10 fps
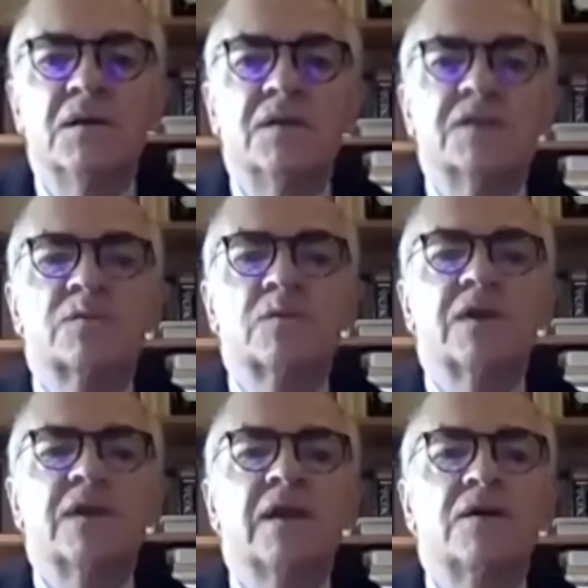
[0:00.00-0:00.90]
This will
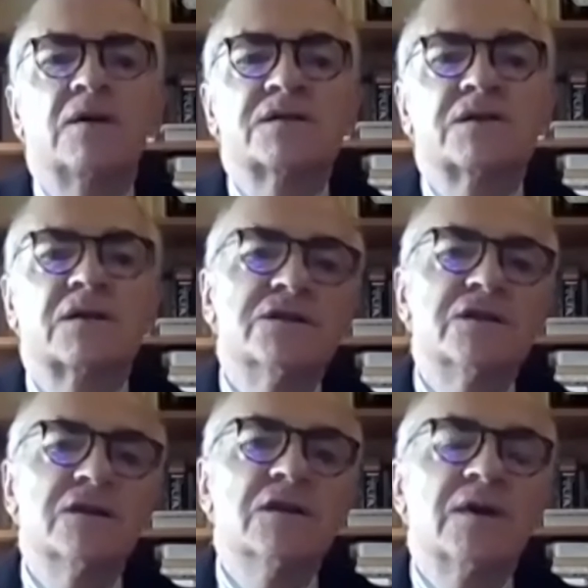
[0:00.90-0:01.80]
allow us to
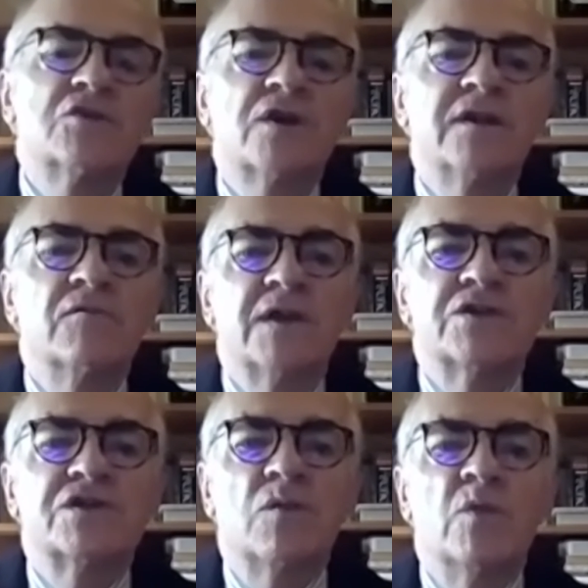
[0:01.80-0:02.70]
continue our trading
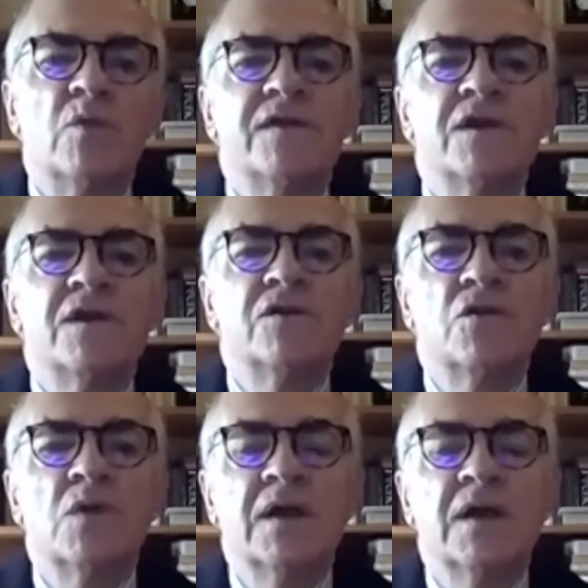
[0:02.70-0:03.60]
relationship with the
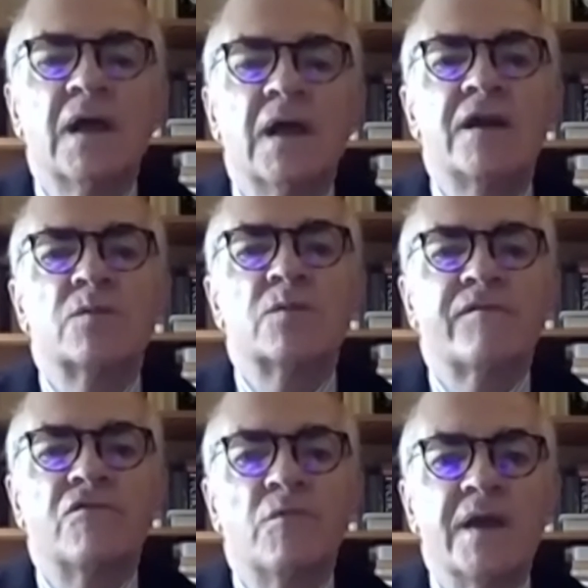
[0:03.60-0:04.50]
EU and
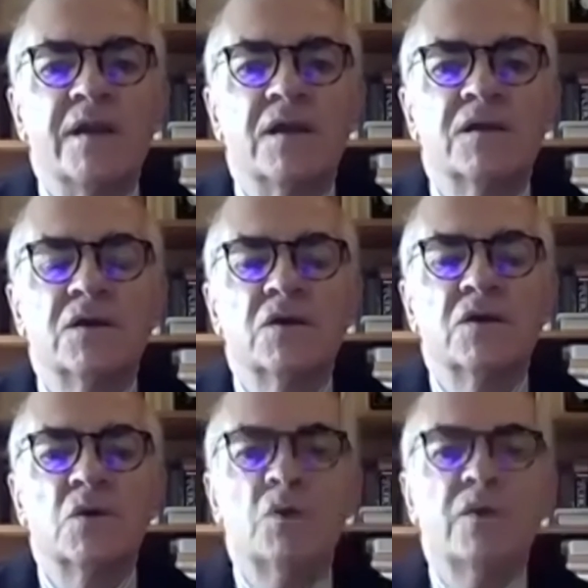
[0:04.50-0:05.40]
with Romania,
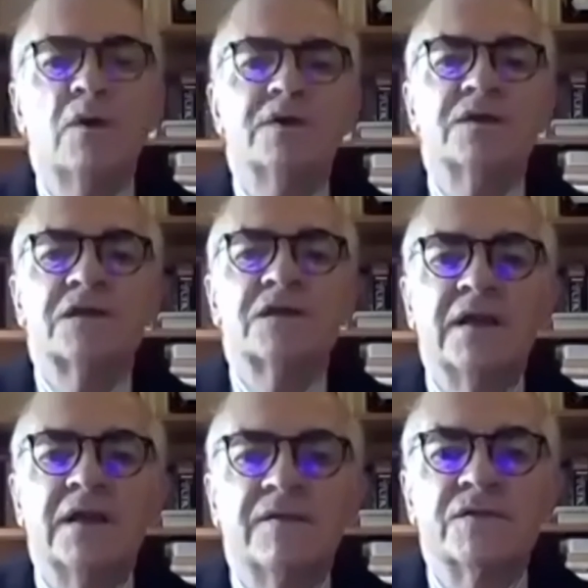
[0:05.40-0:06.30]
although under
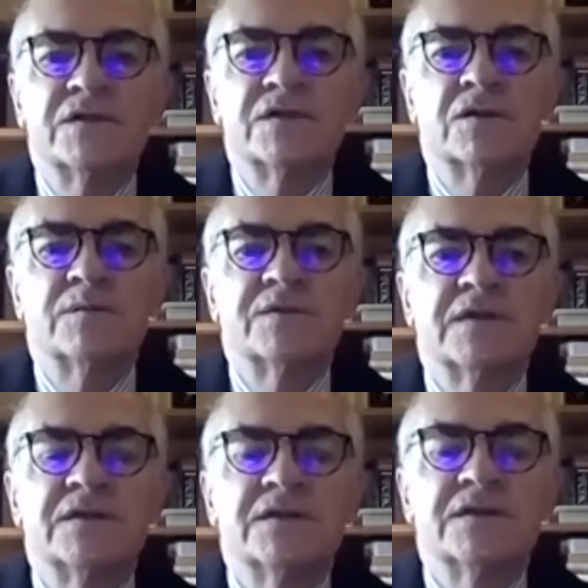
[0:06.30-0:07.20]
slightly different
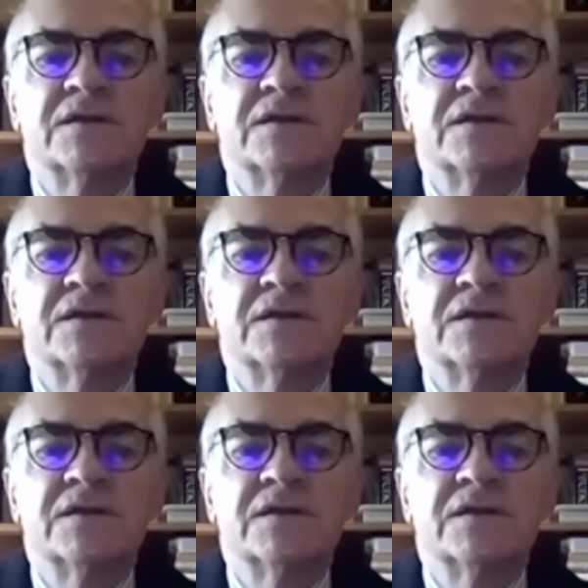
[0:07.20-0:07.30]
circumstances.